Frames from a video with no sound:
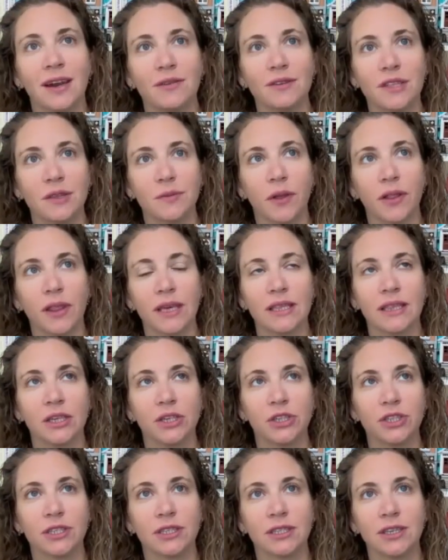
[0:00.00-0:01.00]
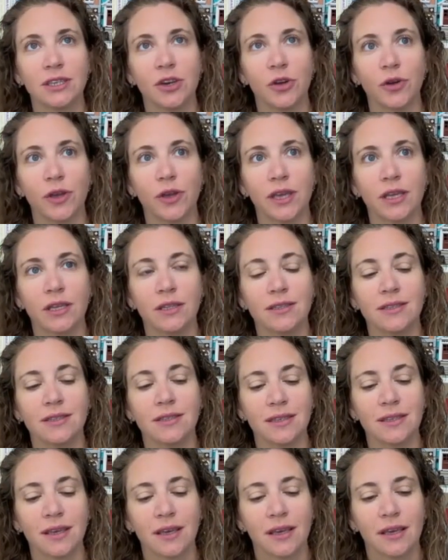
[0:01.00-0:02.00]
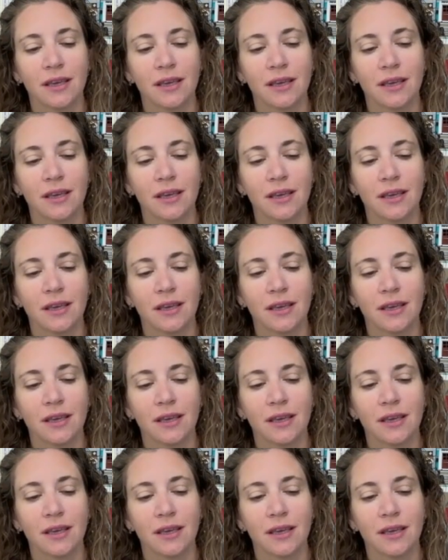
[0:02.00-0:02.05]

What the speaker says: I was thinking about like there's, kids,